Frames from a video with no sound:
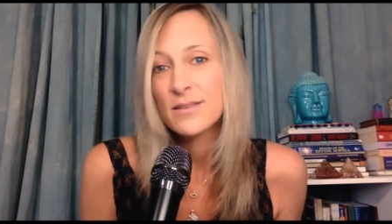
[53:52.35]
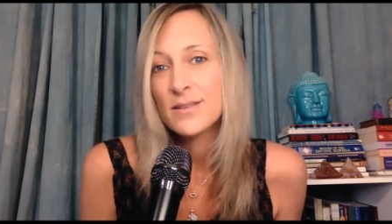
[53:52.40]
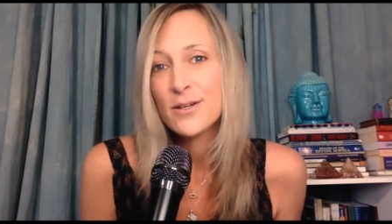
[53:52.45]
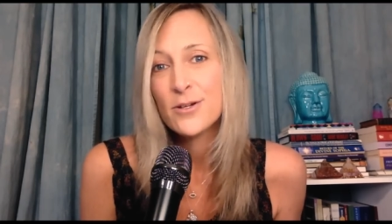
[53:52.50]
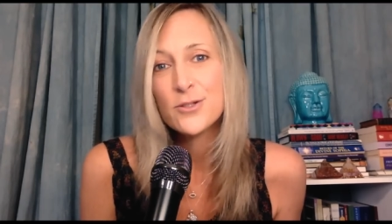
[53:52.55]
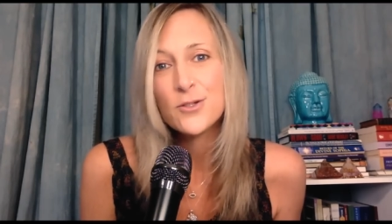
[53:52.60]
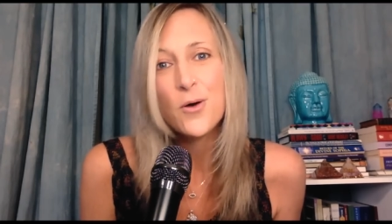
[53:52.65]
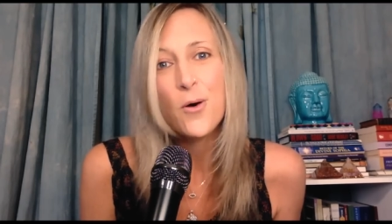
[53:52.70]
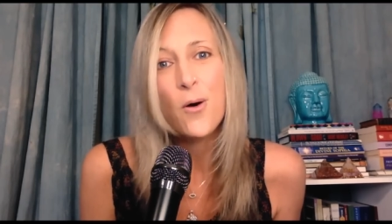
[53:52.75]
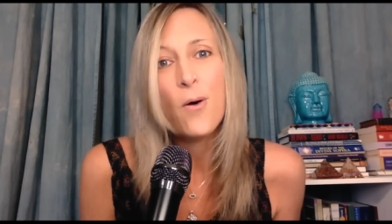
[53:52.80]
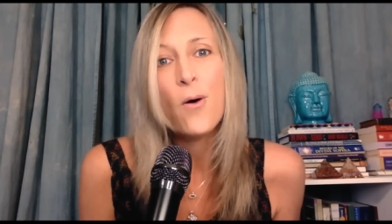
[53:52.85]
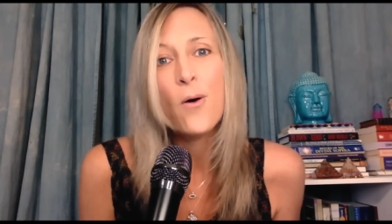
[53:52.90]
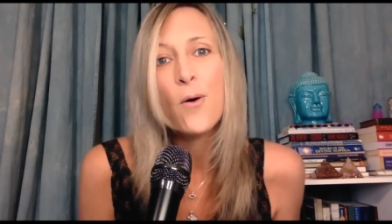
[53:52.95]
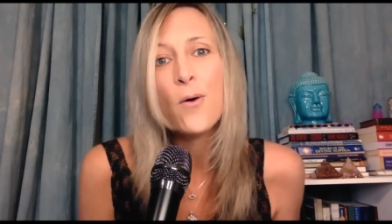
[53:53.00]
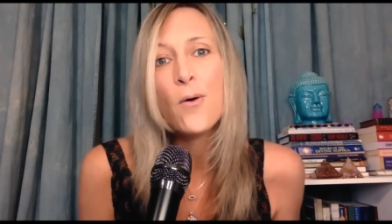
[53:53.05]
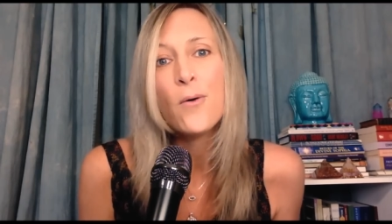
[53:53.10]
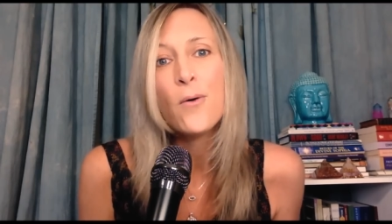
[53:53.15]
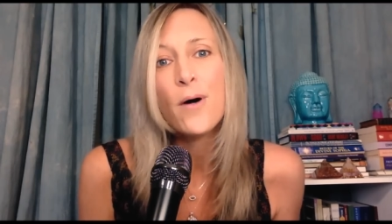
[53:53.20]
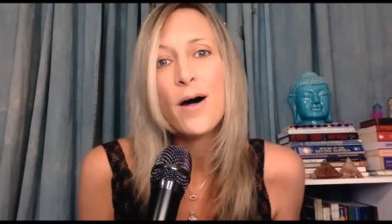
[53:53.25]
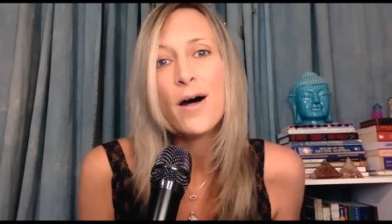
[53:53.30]
There's a
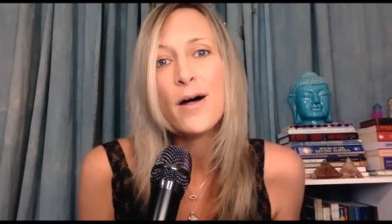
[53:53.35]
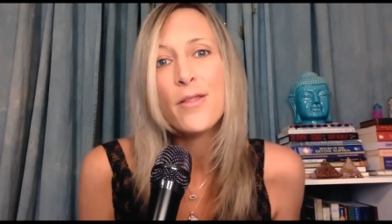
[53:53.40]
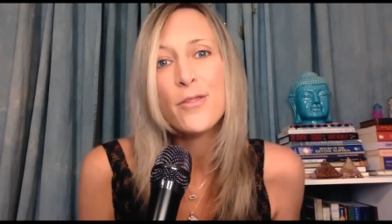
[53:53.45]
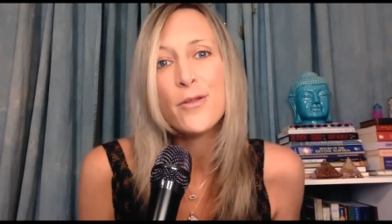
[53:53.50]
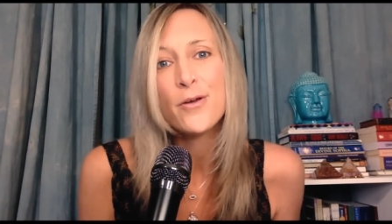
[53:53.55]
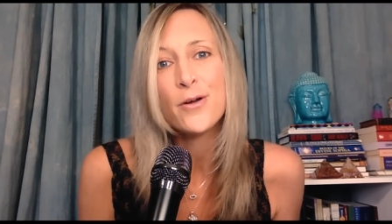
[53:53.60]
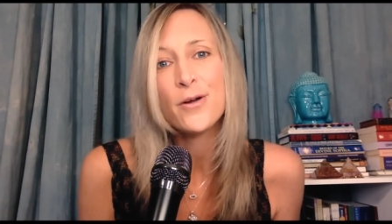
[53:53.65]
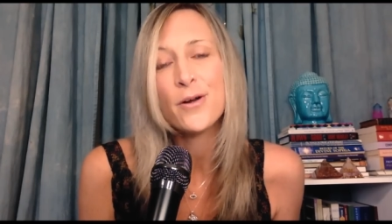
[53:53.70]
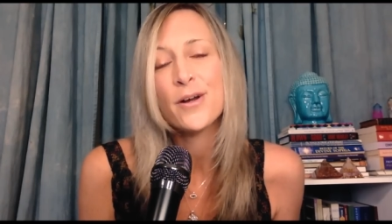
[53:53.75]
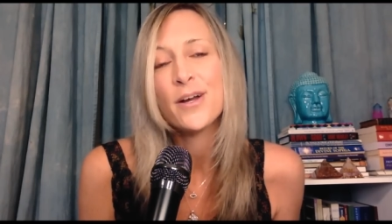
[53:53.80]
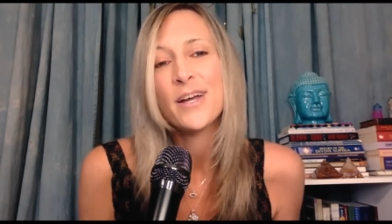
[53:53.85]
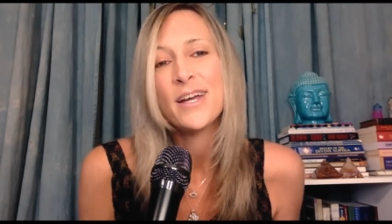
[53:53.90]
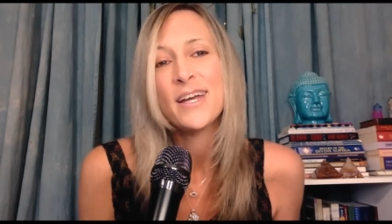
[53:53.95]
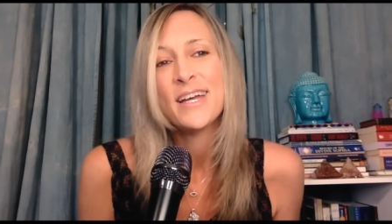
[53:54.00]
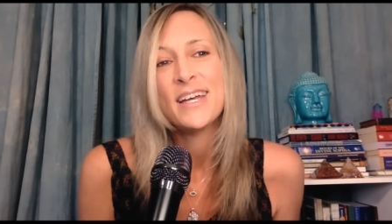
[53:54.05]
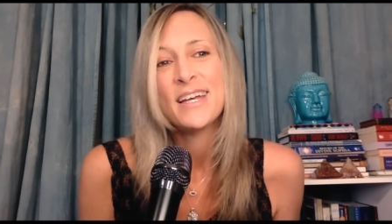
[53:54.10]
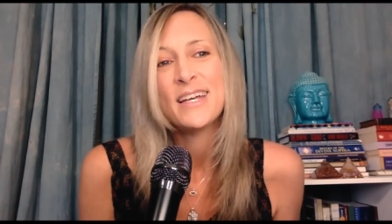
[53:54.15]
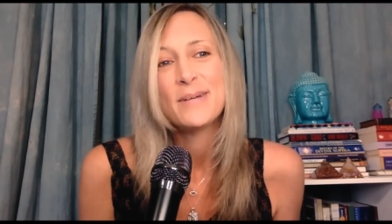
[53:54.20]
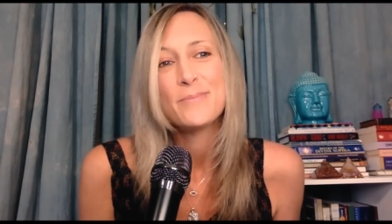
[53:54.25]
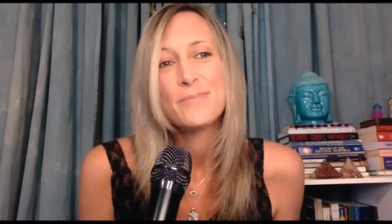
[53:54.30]
whole other
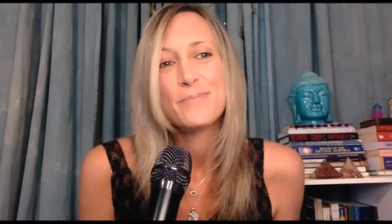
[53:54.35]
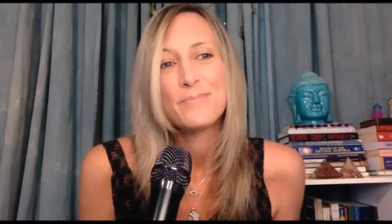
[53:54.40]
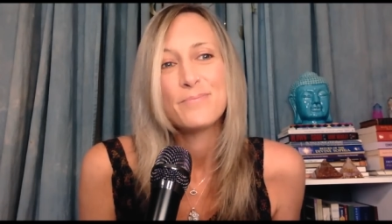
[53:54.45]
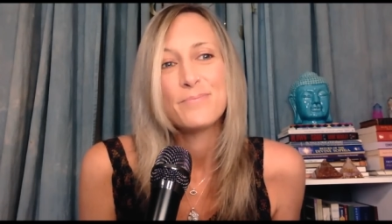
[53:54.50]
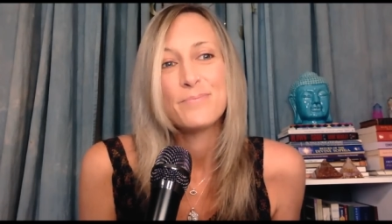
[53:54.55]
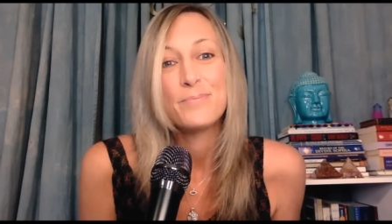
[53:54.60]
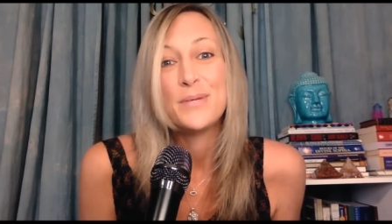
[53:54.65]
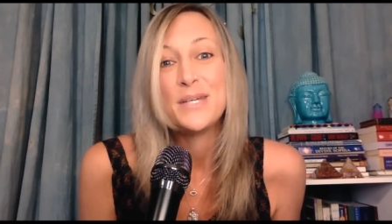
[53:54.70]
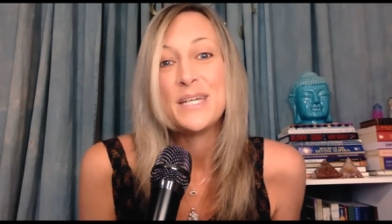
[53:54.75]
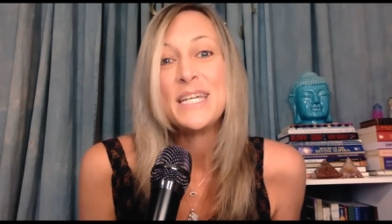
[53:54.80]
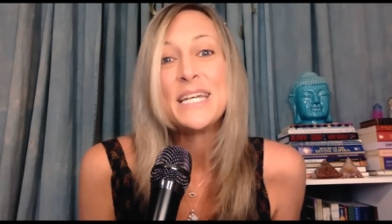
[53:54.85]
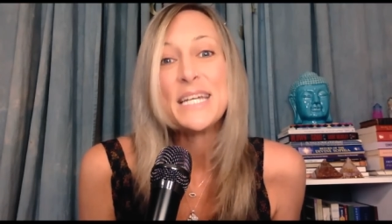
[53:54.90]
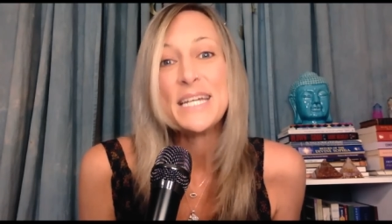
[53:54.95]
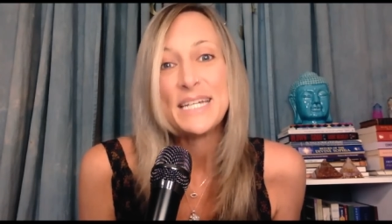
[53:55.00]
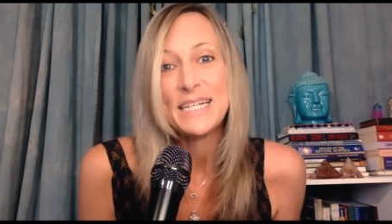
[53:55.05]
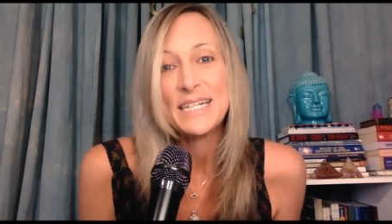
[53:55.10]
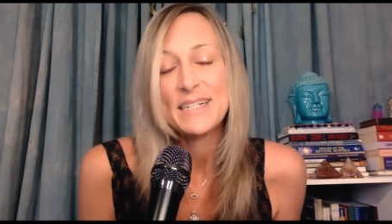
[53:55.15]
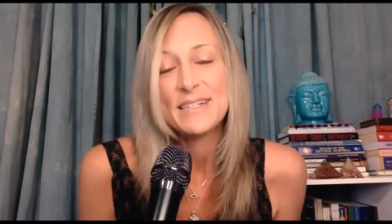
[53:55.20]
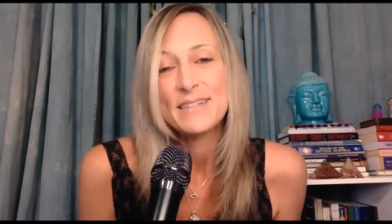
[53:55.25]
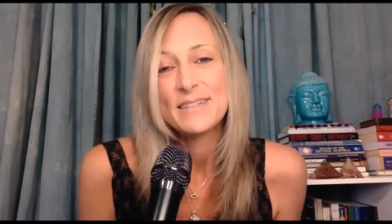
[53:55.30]

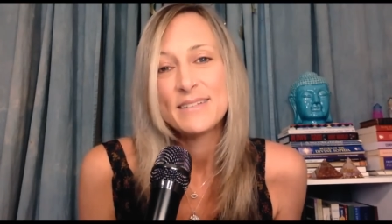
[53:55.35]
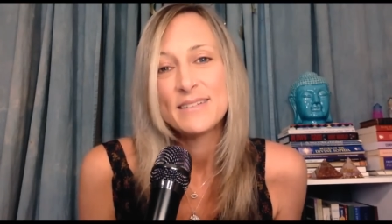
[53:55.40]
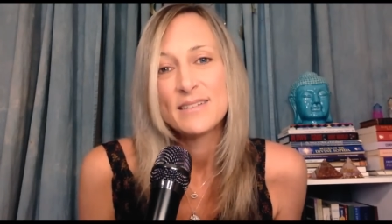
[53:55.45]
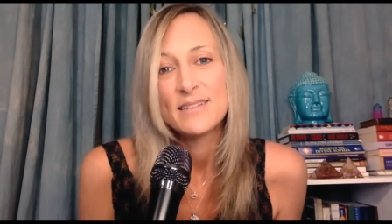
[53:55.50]
being